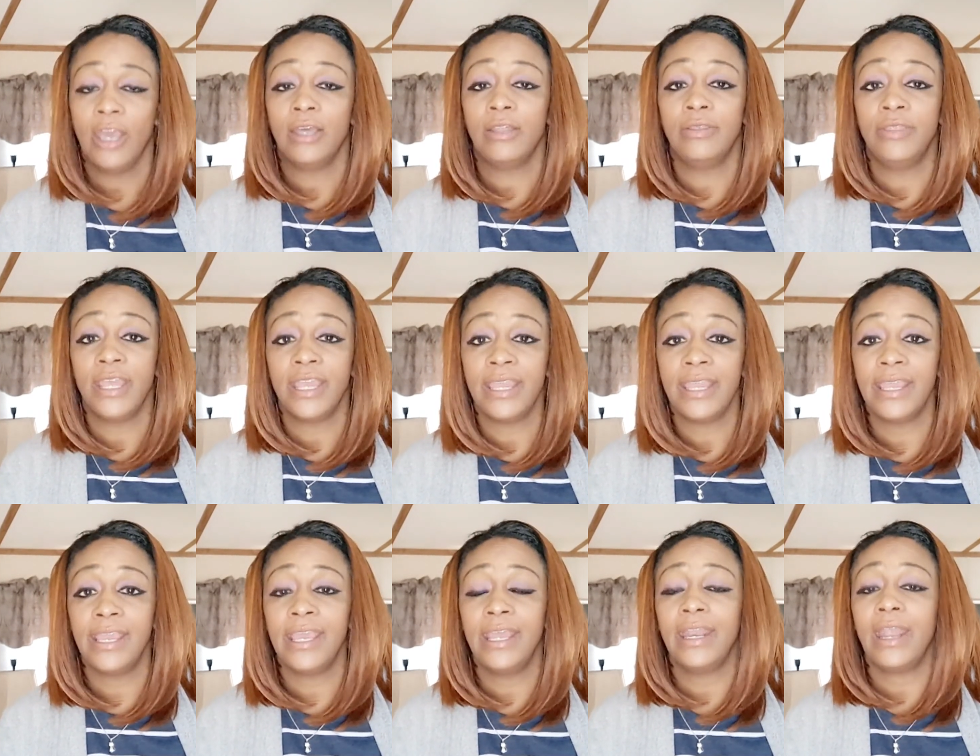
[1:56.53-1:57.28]

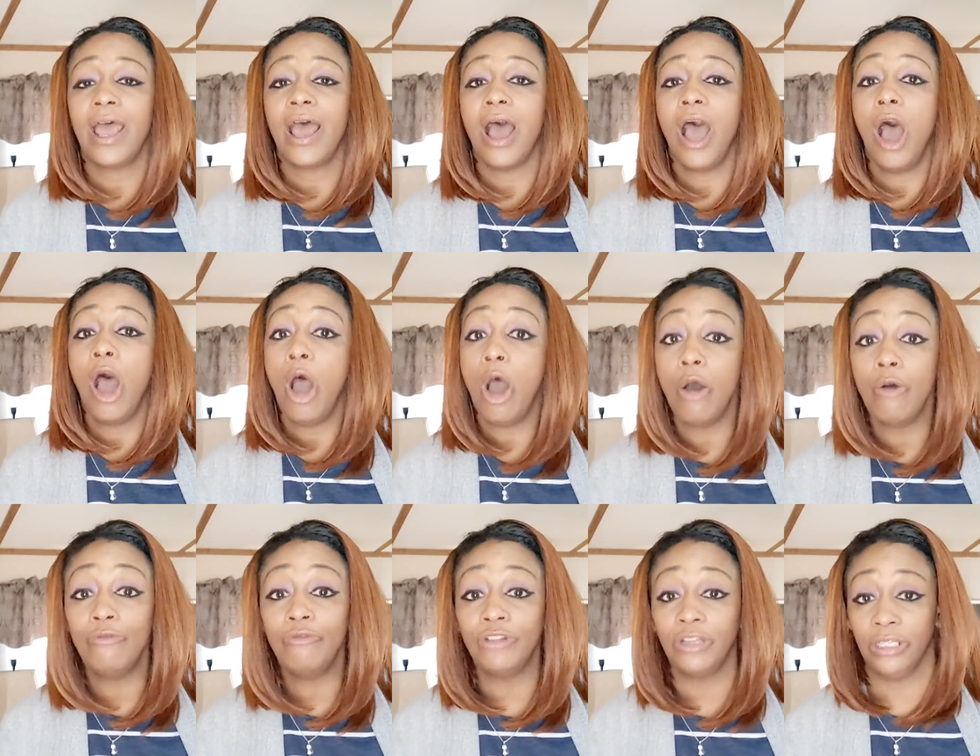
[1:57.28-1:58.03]
then
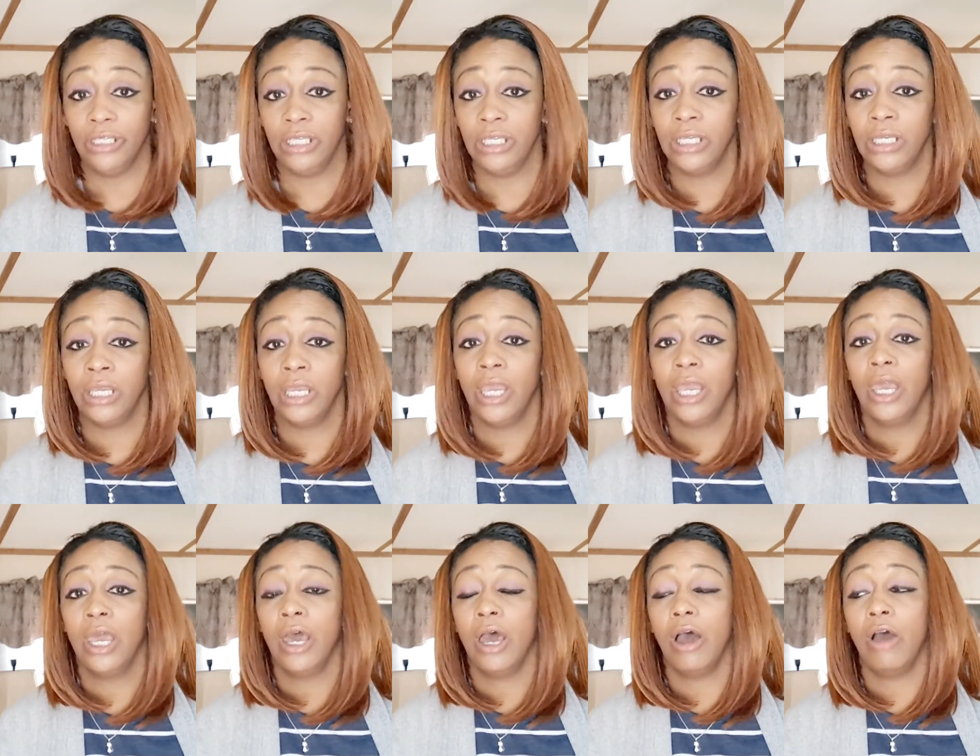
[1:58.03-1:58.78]
hopefully,
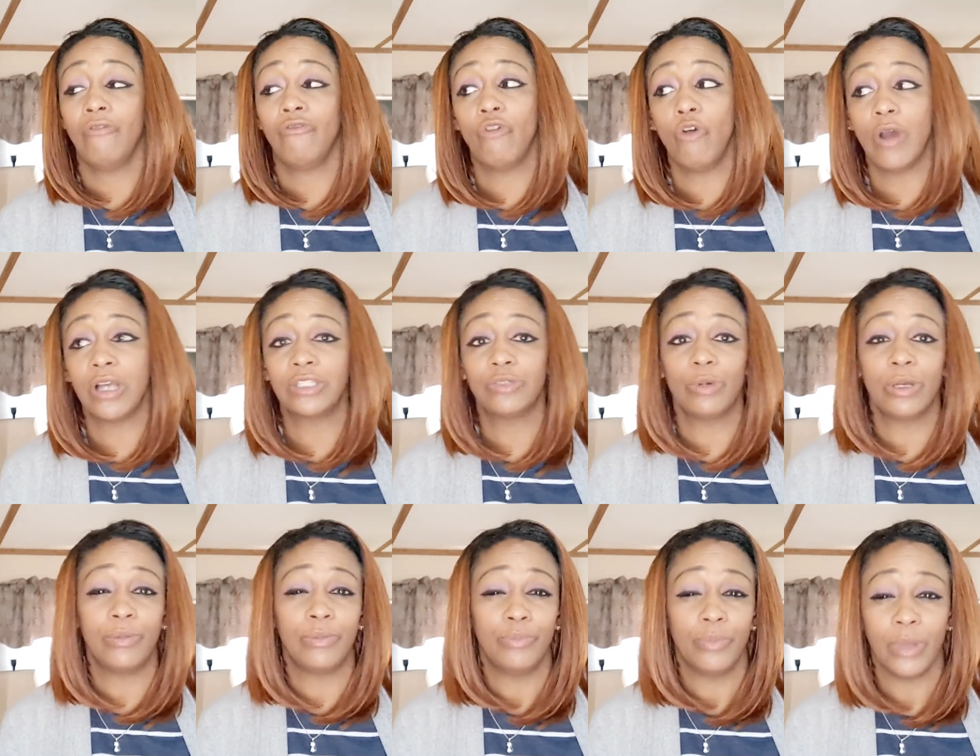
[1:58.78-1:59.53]
of course
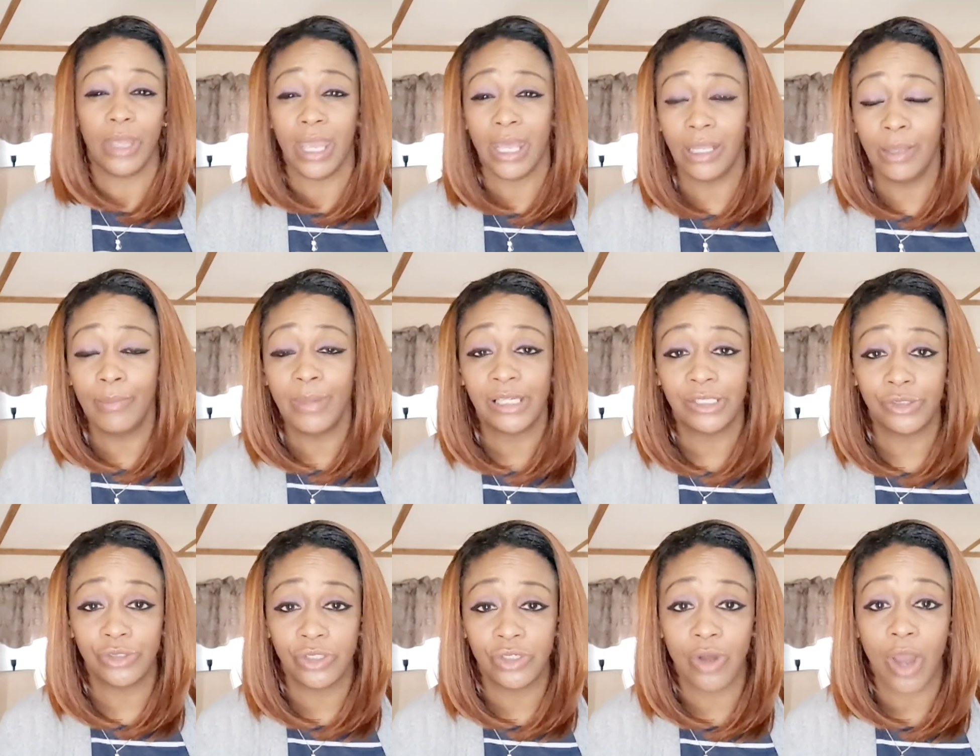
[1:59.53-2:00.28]
with
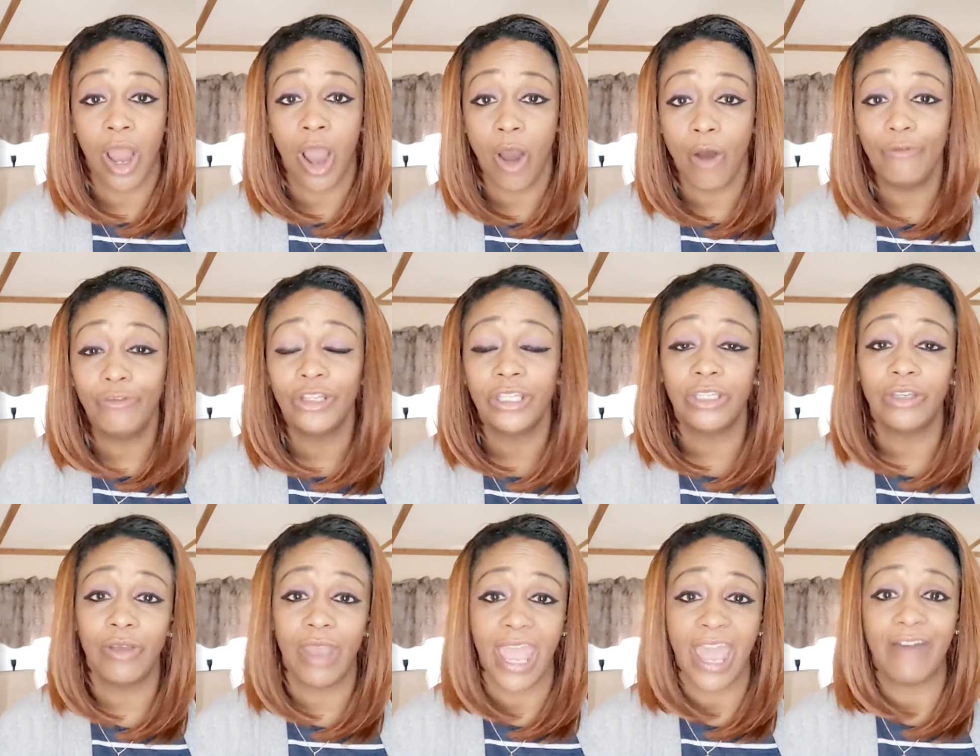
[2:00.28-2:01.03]
elementary too, hopefully
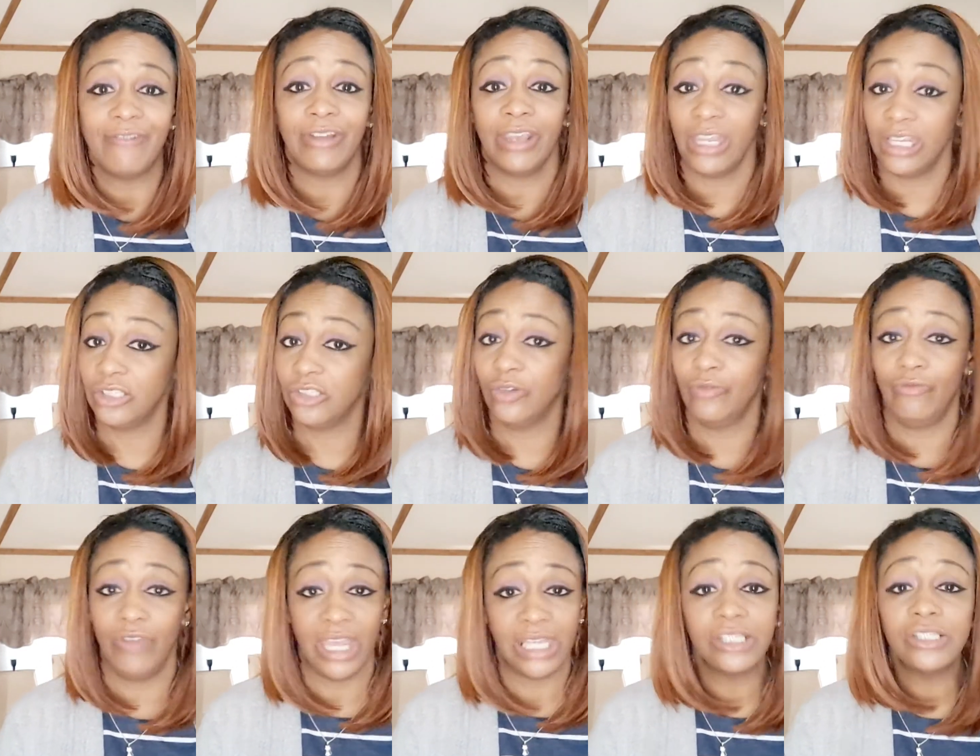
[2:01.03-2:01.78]
you have an
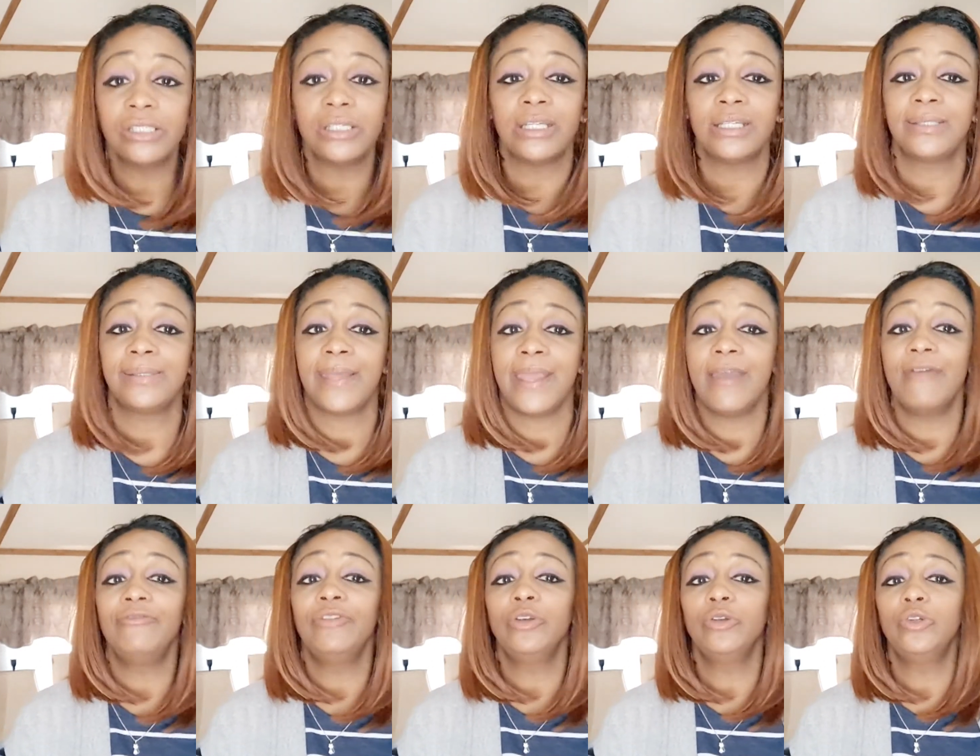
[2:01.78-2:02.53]
interventionist.
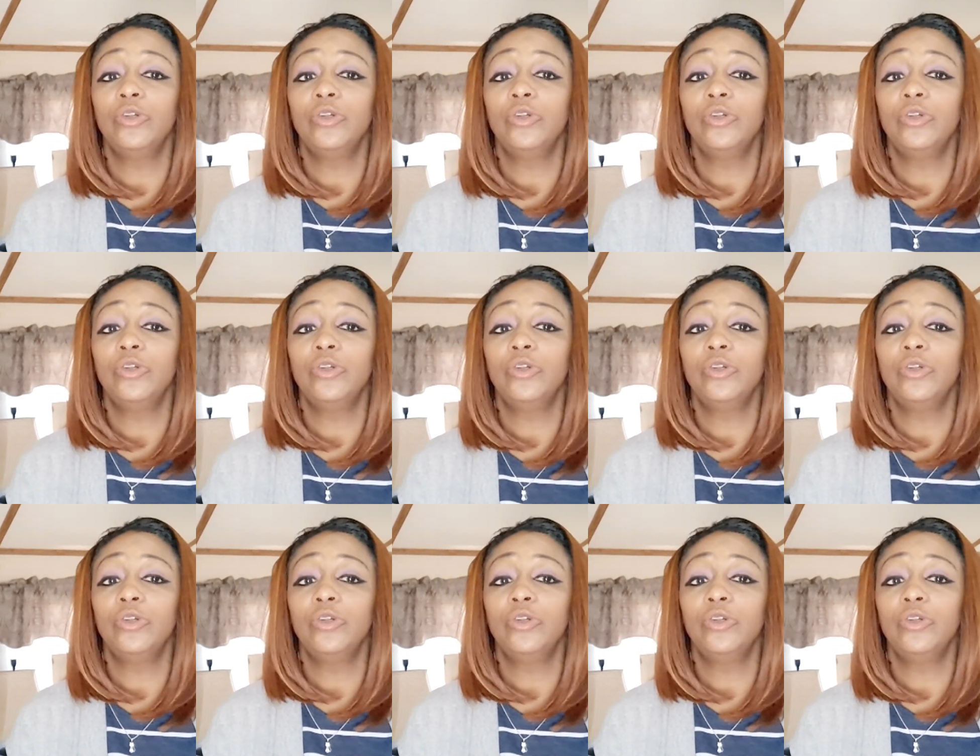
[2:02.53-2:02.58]
If you